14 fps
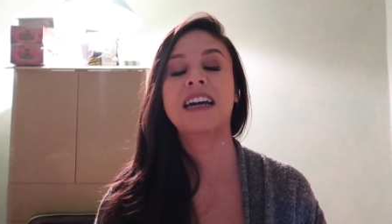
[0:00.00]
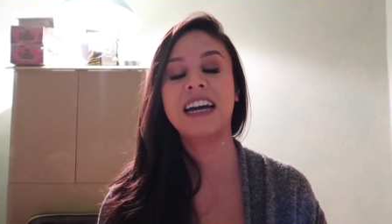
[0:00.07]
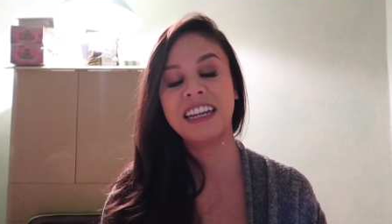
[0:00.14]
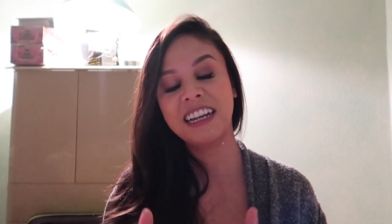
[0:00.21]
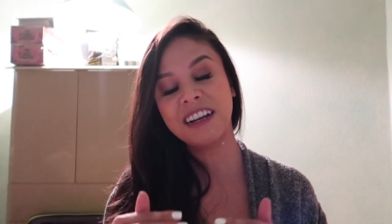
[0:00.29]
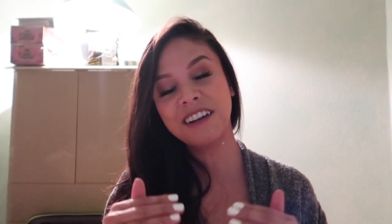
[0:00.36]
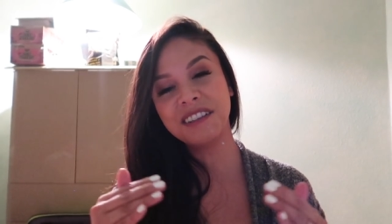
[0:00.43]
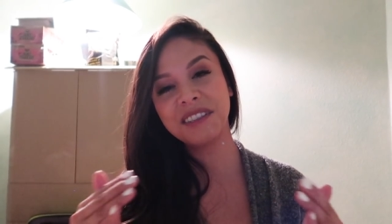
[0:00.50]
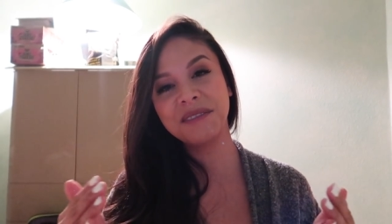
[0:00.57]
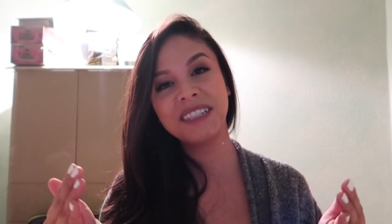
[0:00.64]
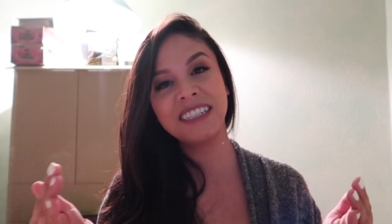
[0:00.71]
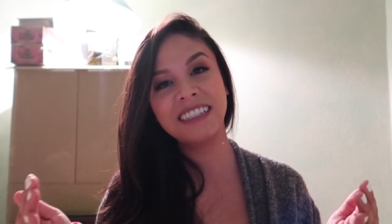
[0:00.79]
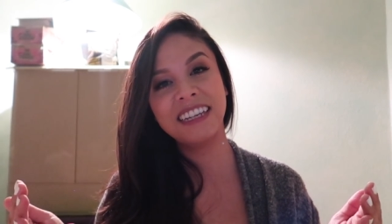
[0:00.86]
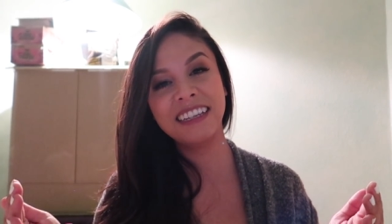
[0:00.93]
And I also
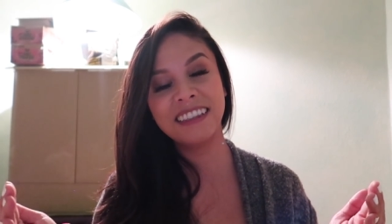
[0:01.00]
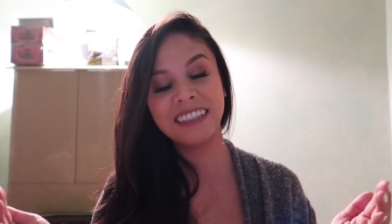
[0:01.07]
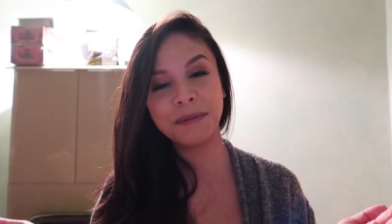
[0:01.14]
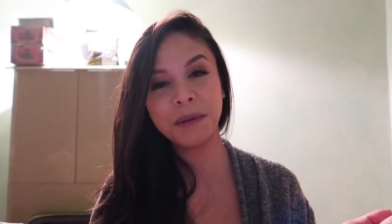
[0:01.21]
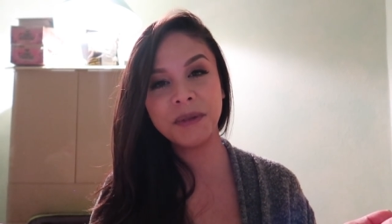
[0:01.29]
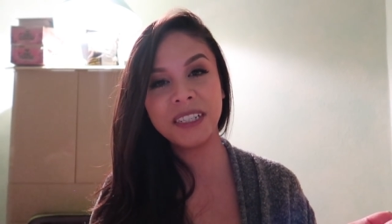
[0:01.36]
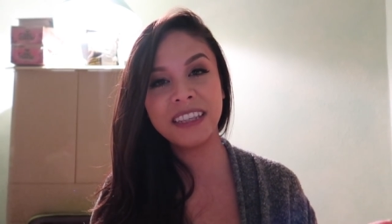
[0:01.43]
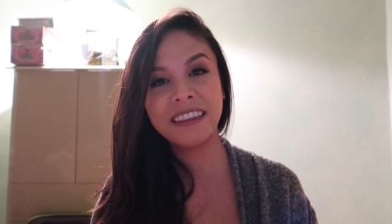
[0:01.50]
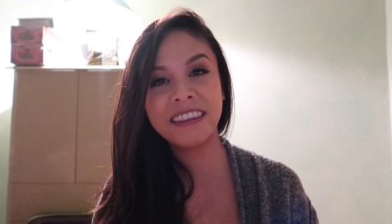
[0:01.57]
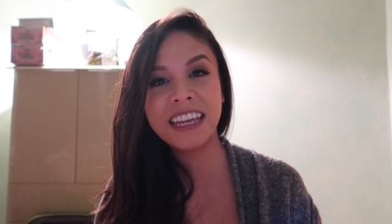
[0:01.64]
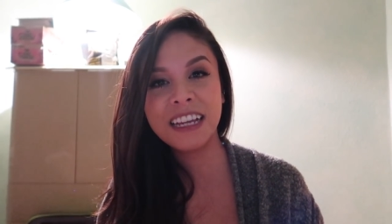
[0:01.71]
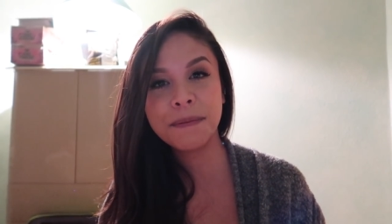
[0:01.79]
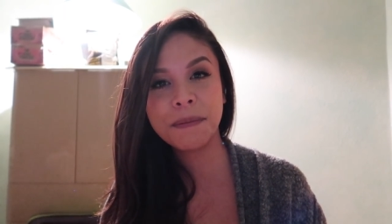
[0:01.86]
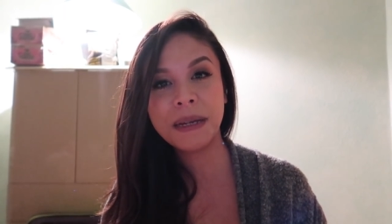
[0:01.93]
want to take this moment to
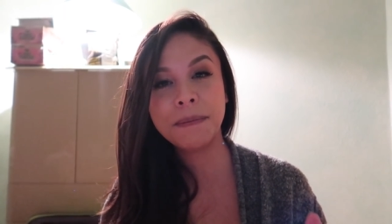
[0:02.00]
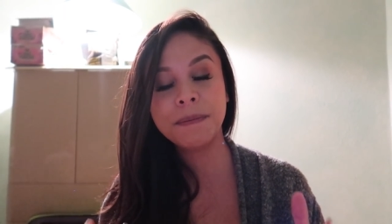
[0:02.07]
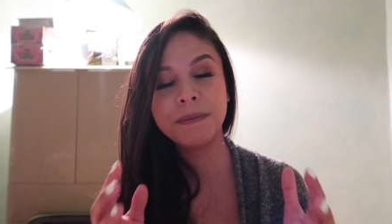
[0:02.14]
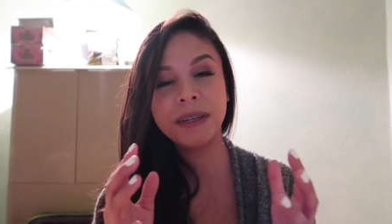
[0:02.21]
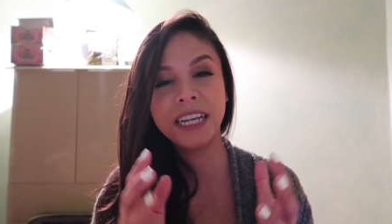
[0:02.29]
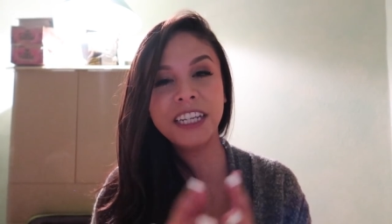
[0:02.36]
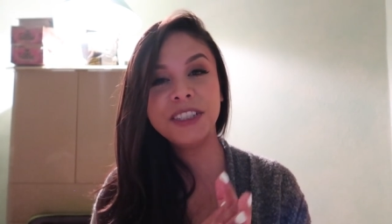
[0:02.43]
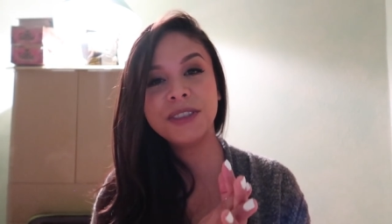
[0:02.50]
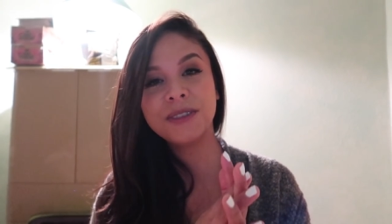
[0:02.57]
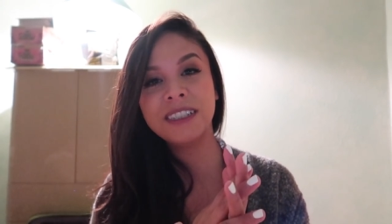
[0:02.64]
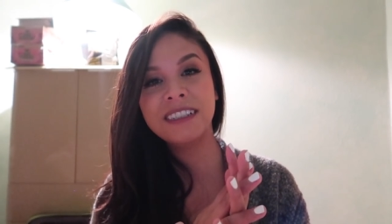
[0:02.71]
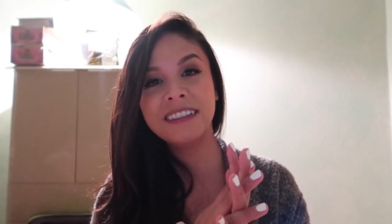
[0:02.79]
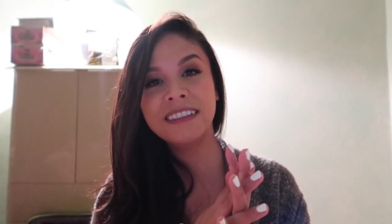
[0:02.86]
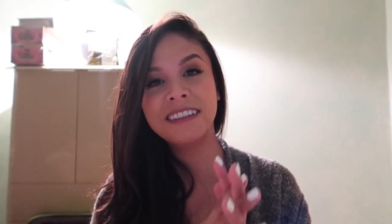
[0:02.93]
thank my
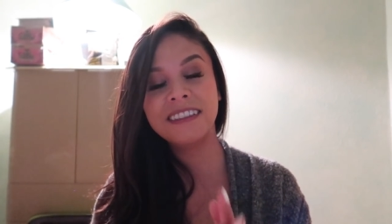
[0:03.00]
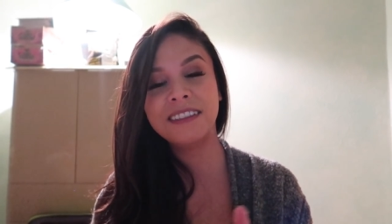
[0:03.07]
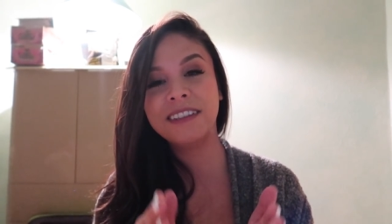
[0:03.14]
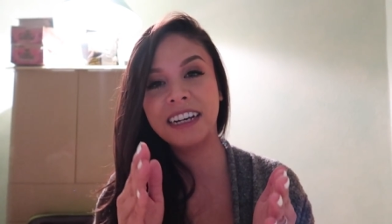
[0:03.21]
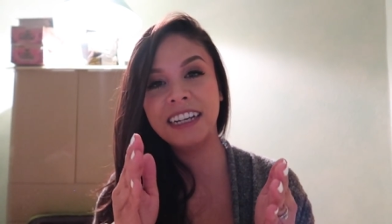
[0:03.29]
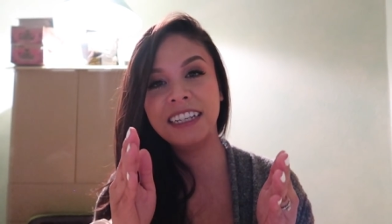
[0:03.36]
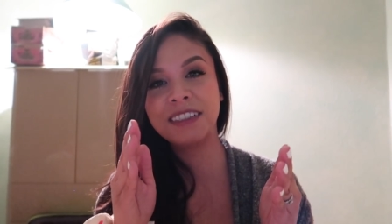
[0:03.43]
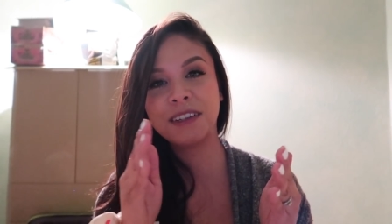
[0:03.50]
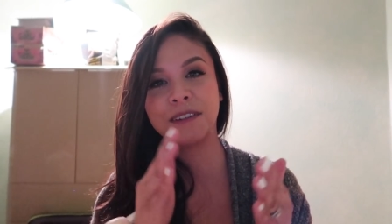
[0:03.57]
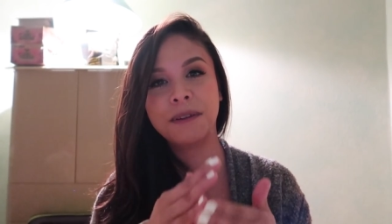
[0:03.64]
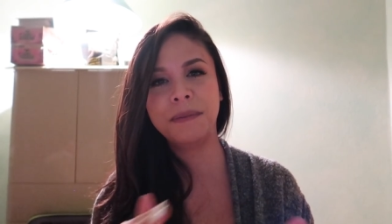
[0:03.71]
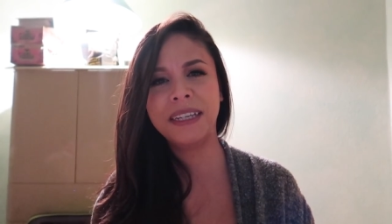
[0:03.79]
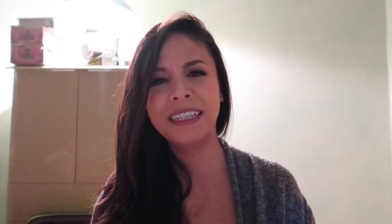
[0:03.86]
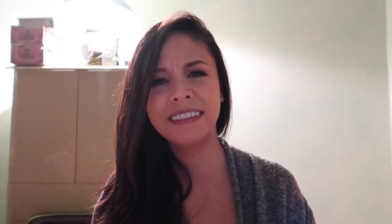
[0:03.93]
patrons. You guys are
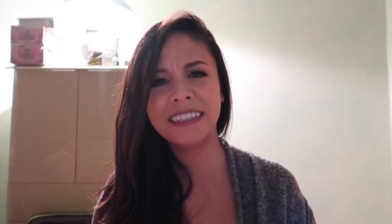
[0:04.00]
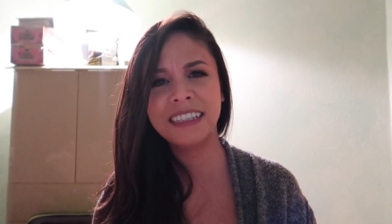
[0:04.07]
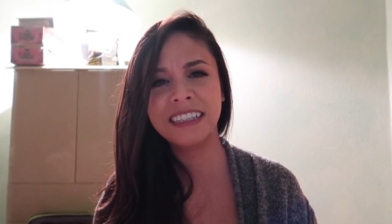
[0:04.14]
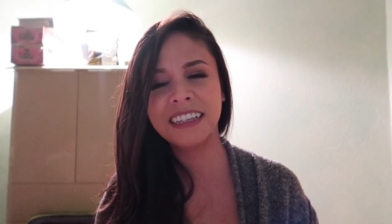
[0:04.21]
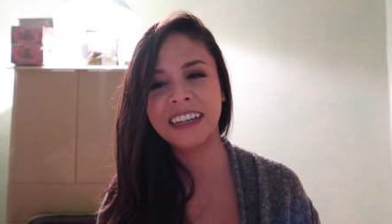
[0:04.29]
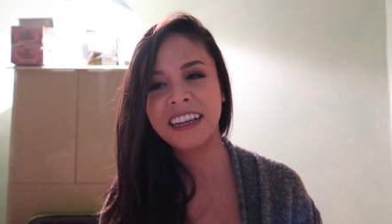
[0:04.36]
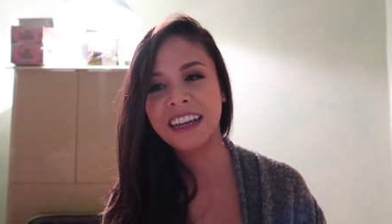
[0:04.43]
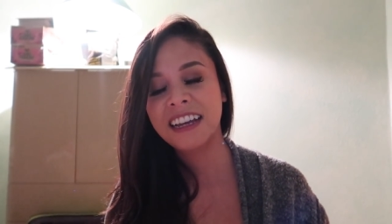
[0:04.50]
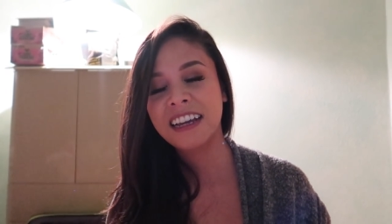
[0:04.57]
amazing.